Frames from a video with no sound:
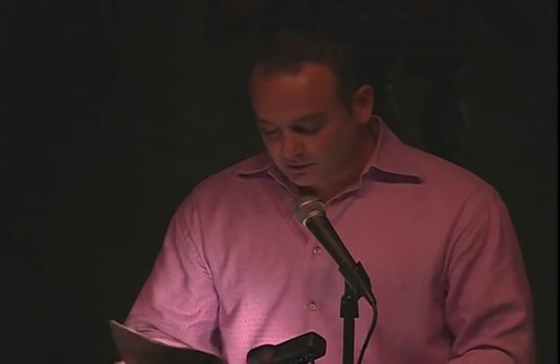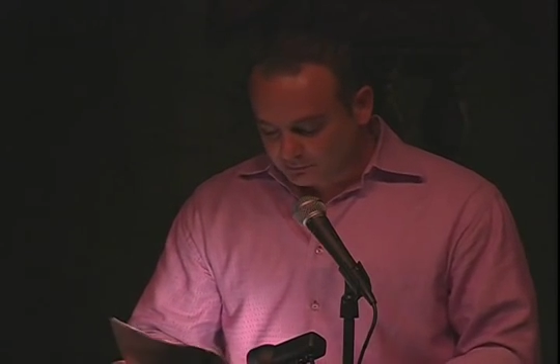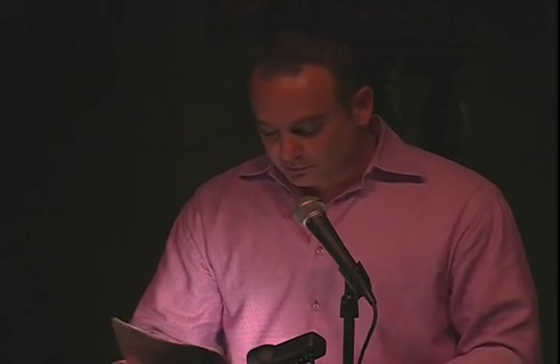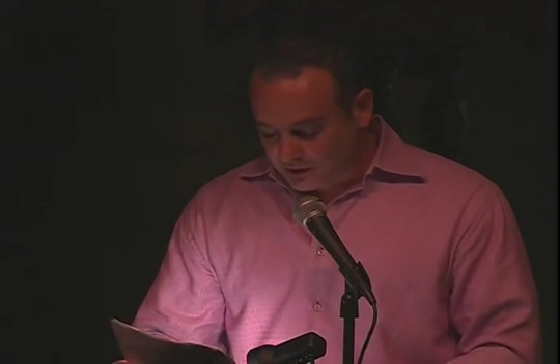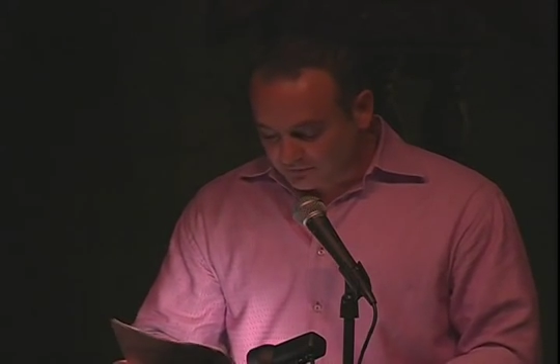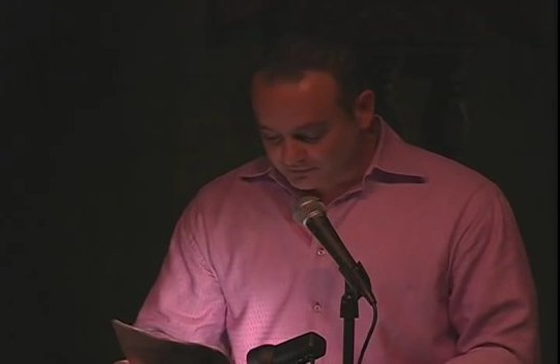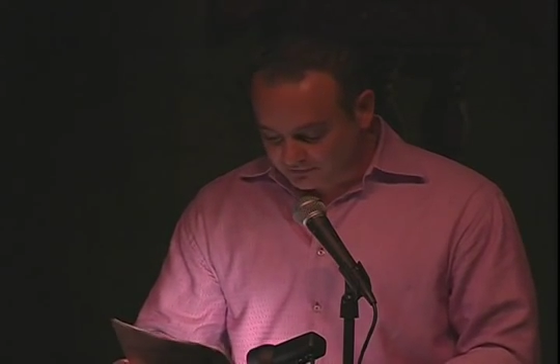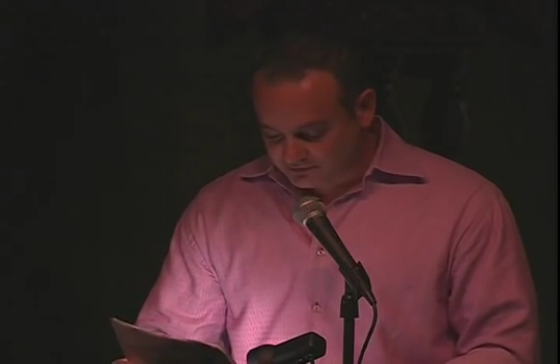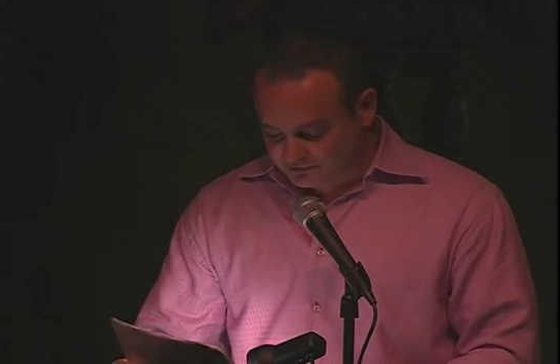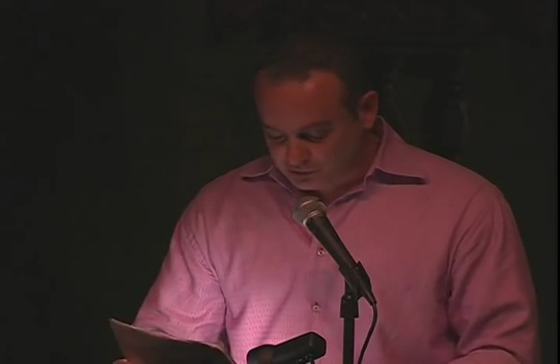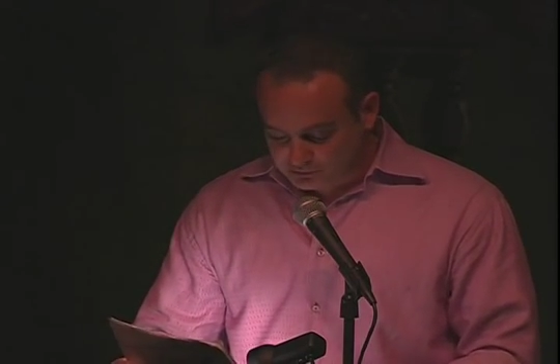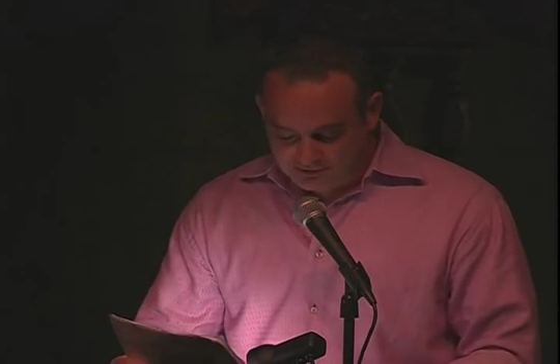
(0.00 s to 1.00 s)
pulled off a
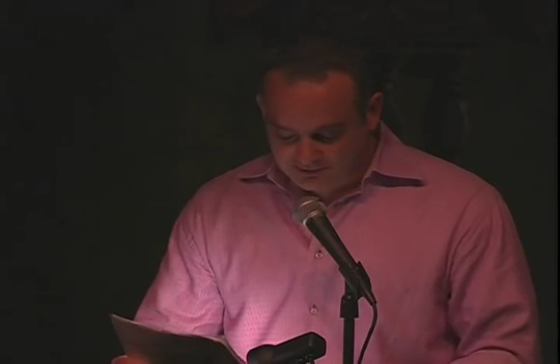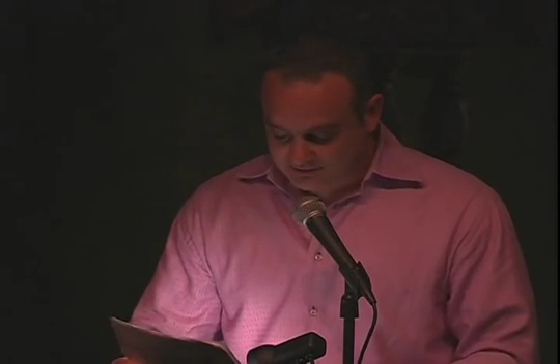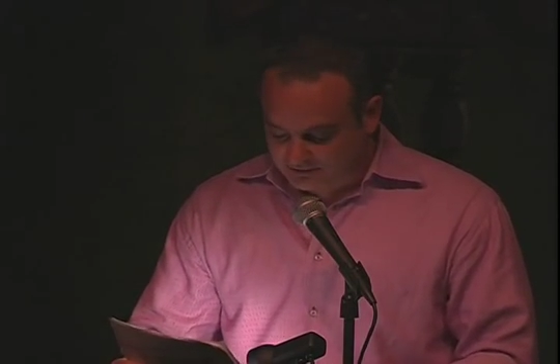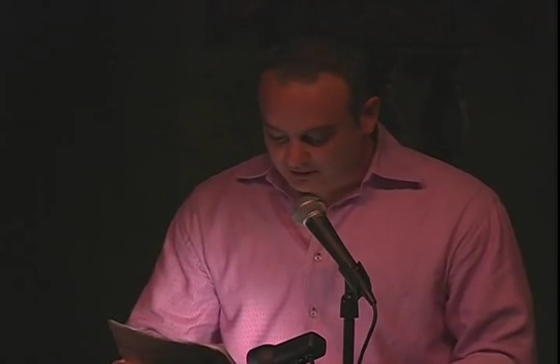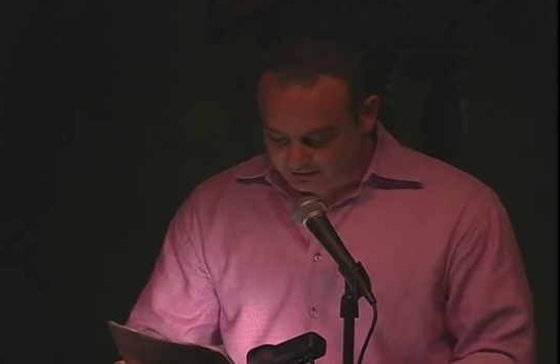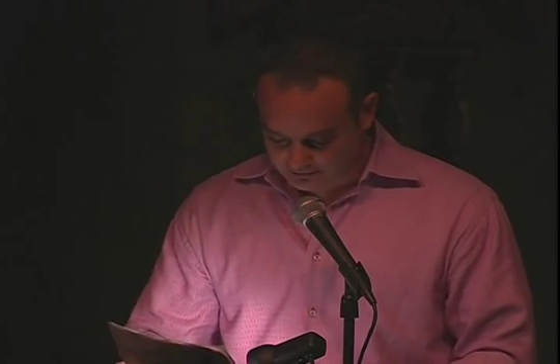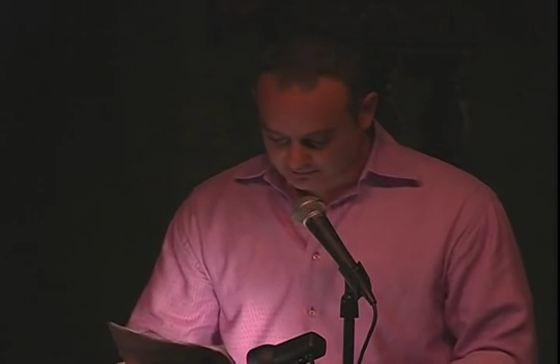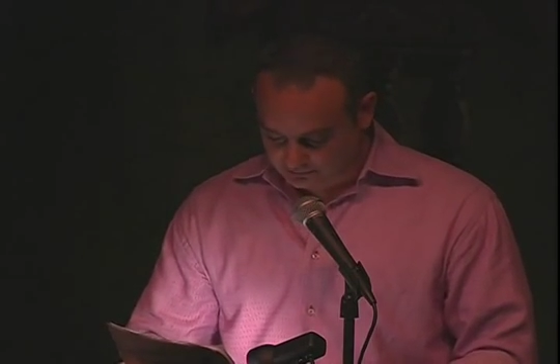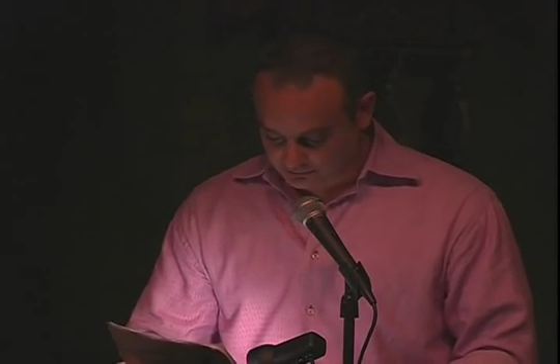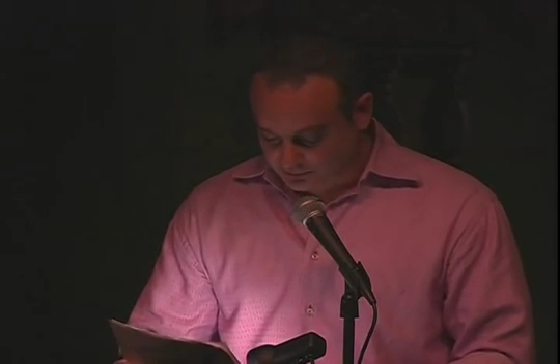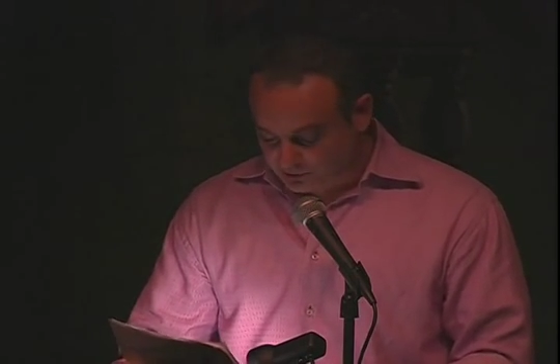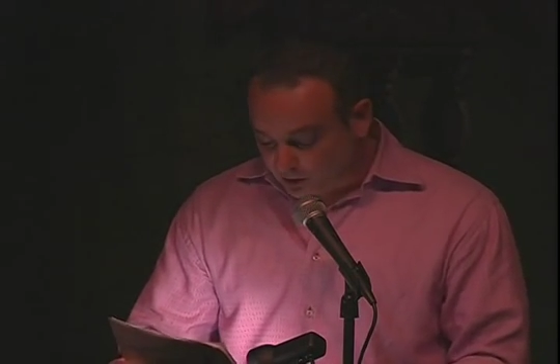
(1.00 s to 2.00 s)
stupid stunt
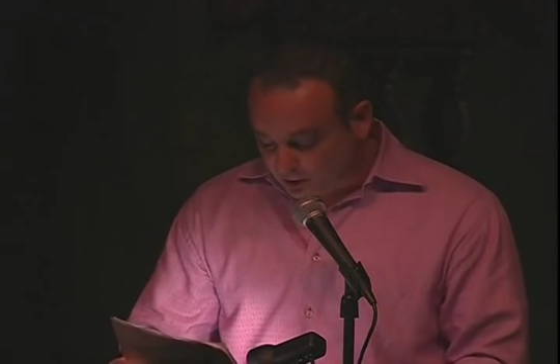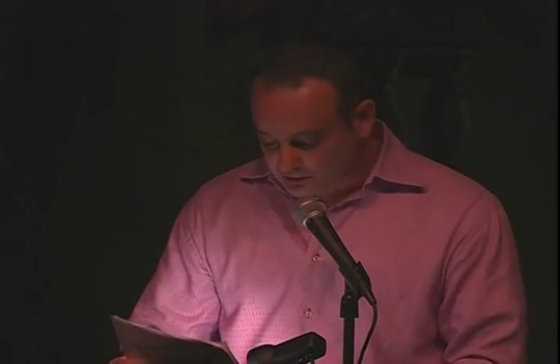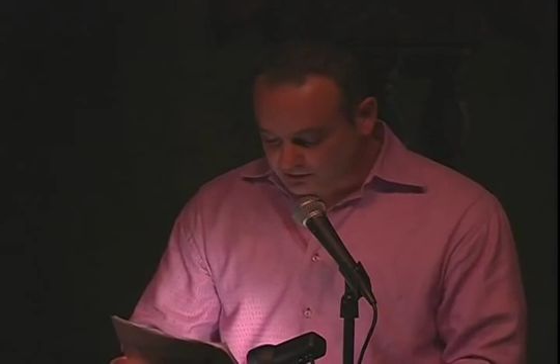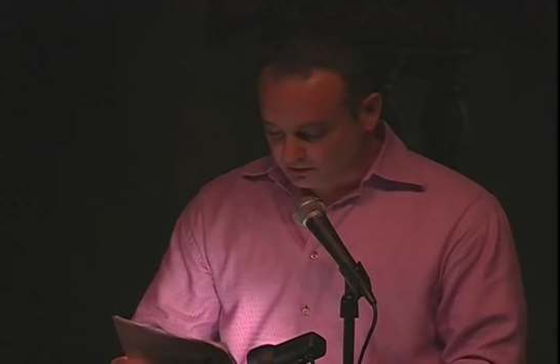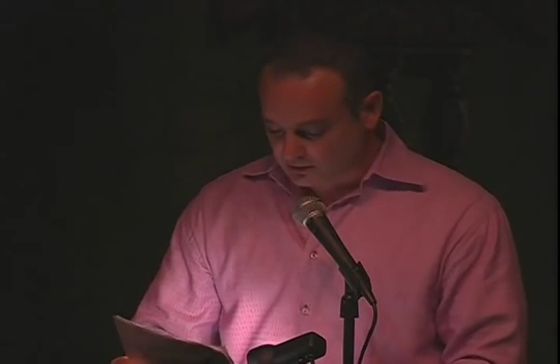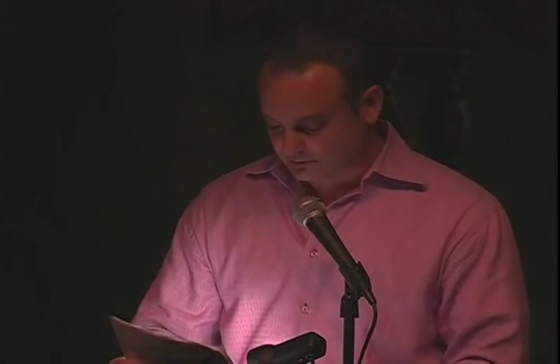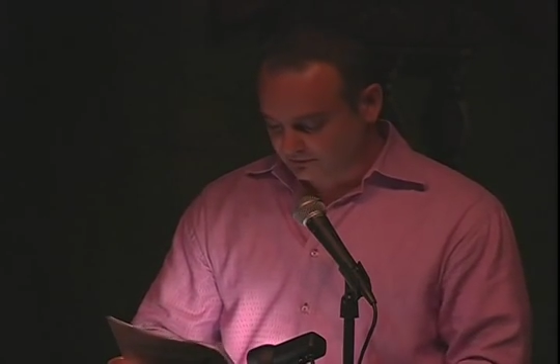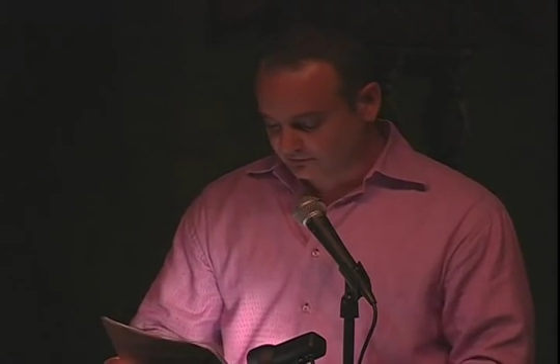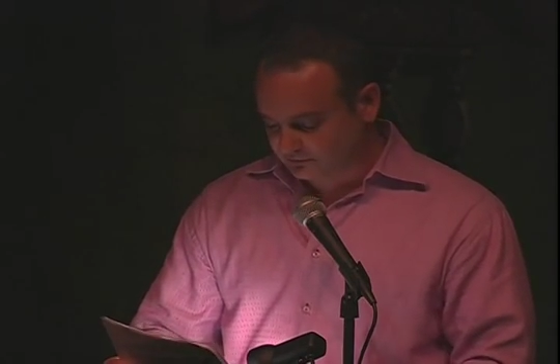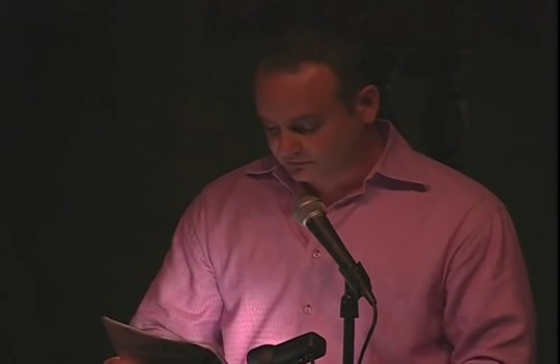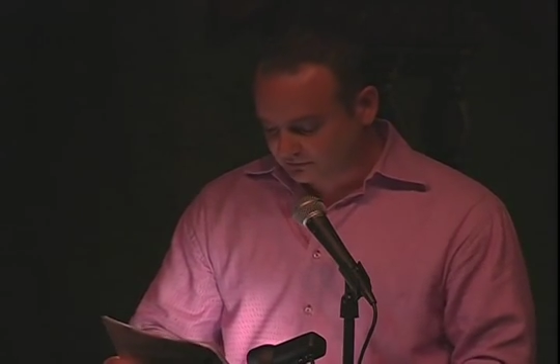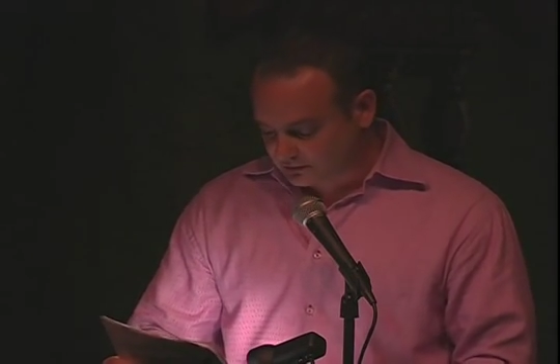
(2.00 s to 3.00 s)
with regard to all
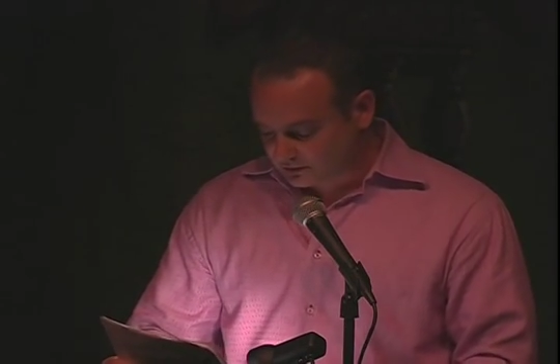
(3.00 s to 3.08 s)
this,